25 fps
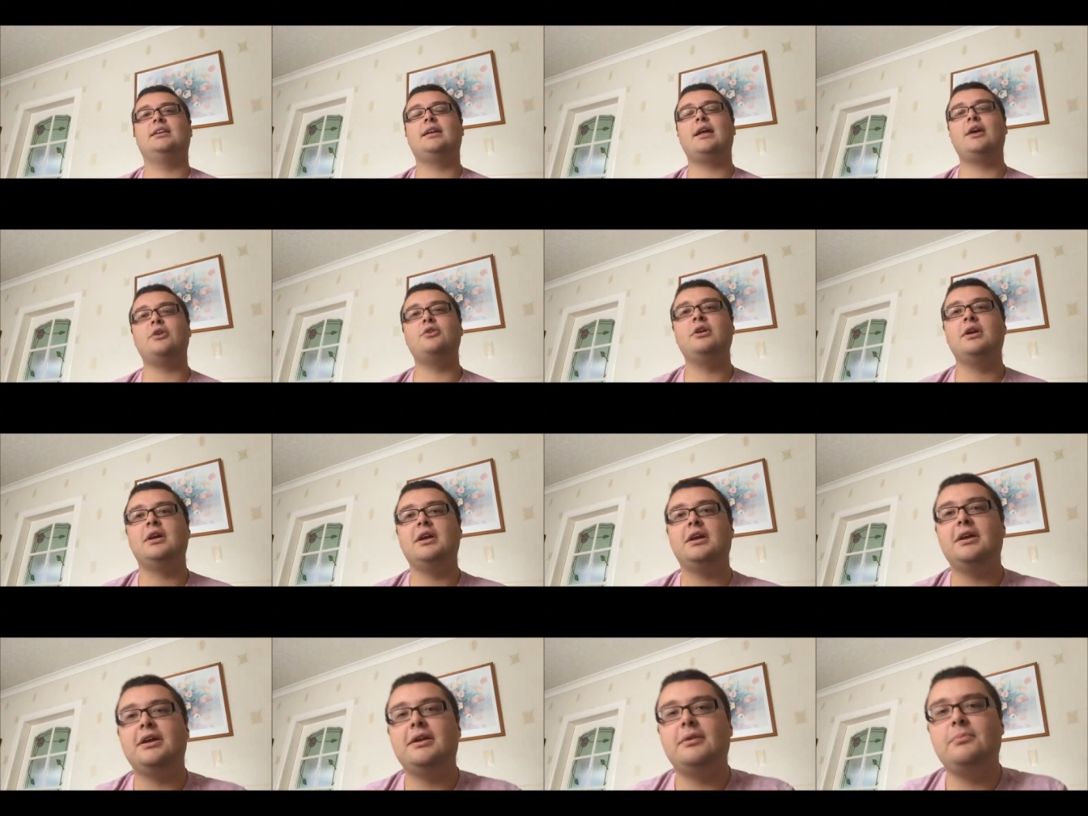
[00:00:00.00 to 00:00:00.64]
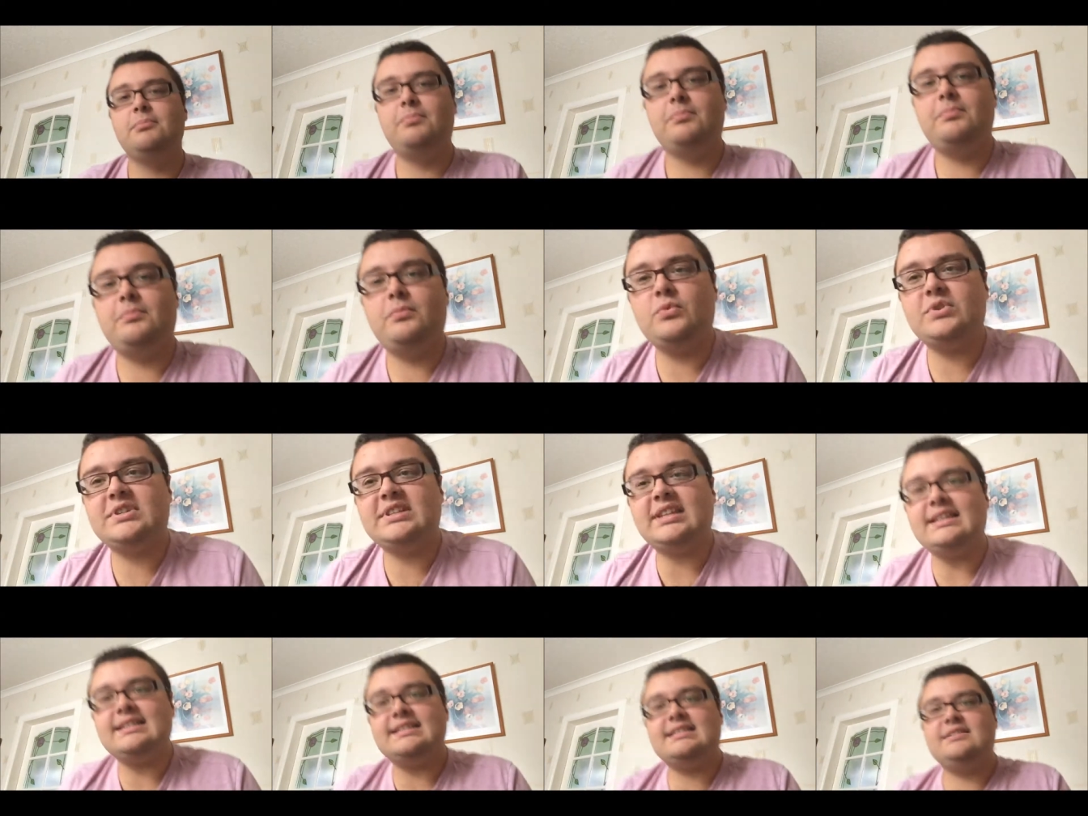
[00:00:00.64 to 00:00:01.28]
Now,
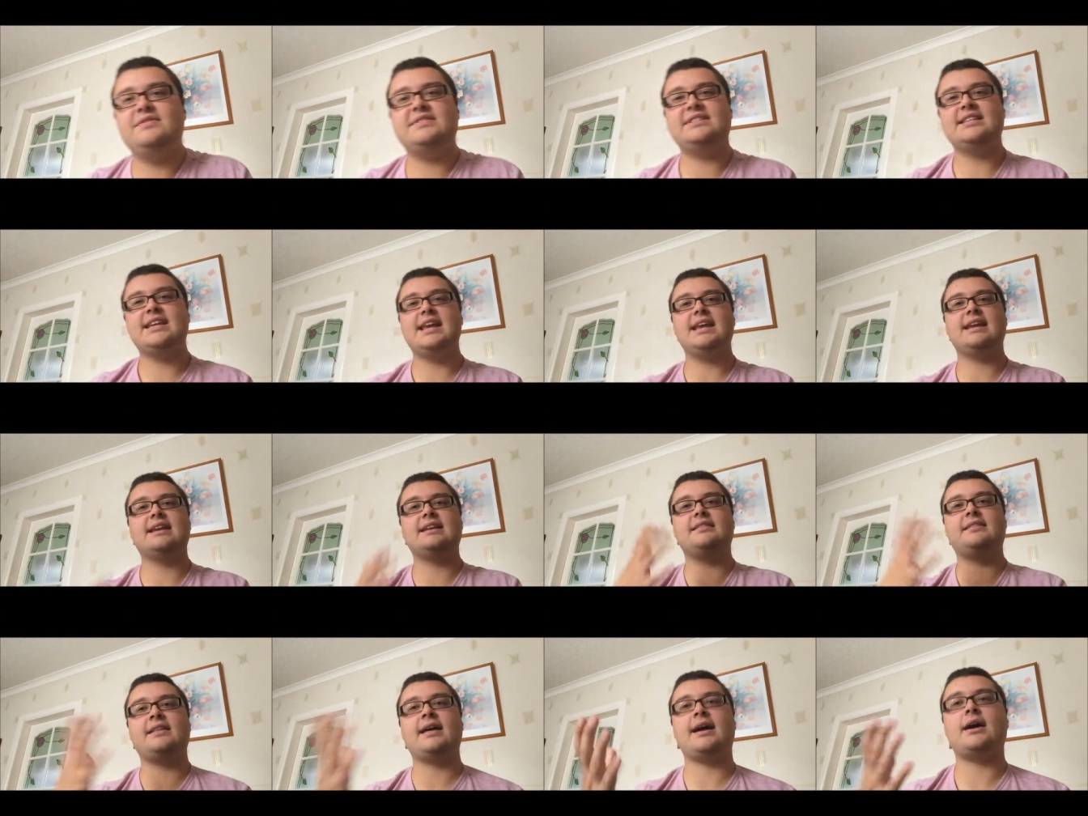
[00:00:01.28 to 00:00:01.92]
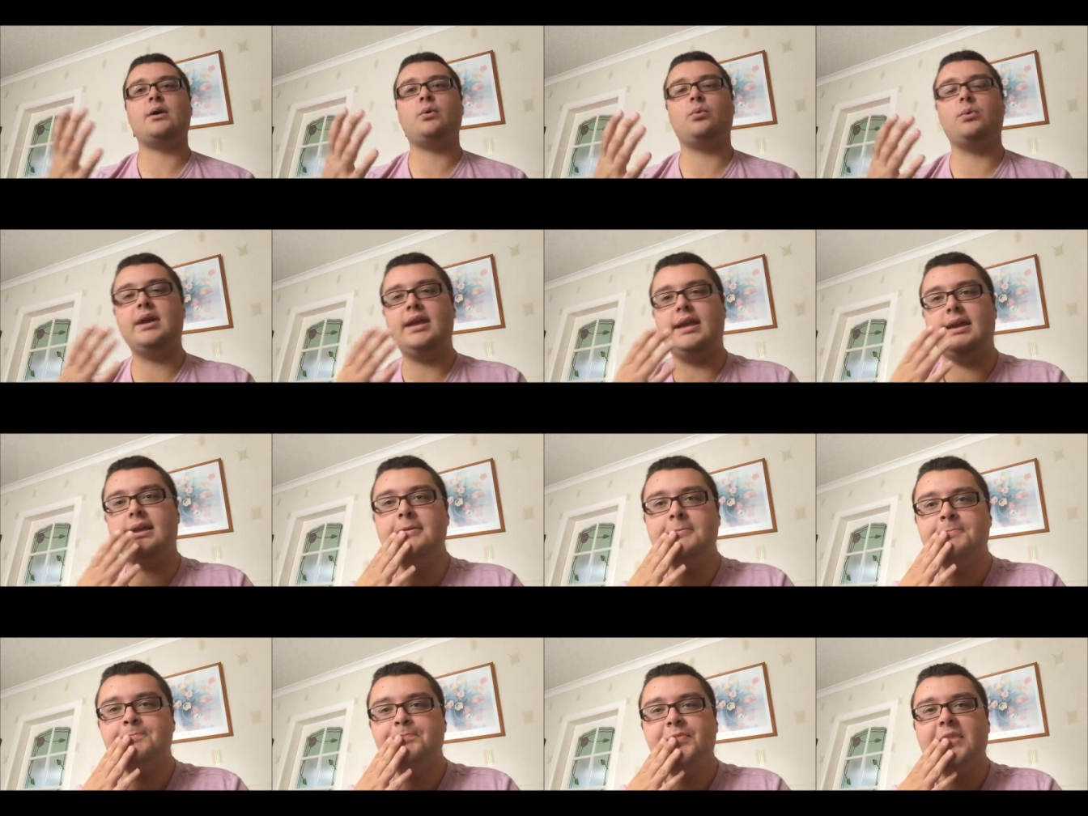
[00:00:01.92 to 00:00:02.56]
since they've taken that
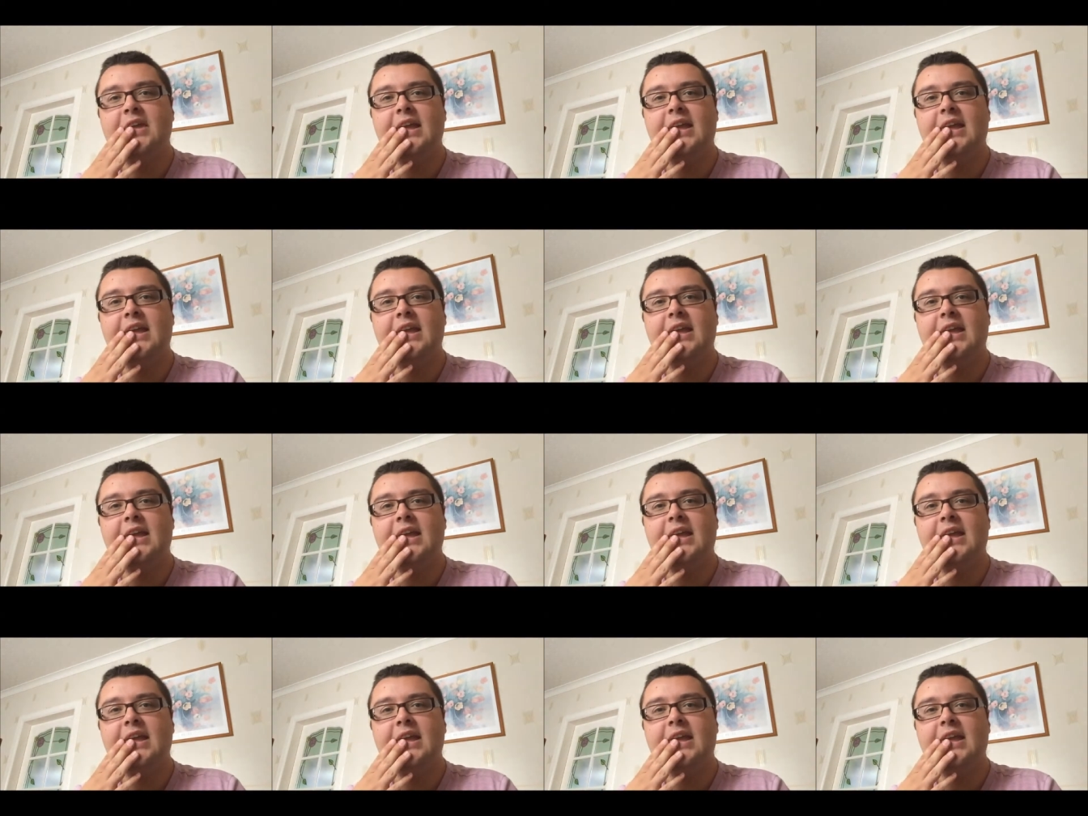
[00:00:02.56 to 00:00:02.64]
away,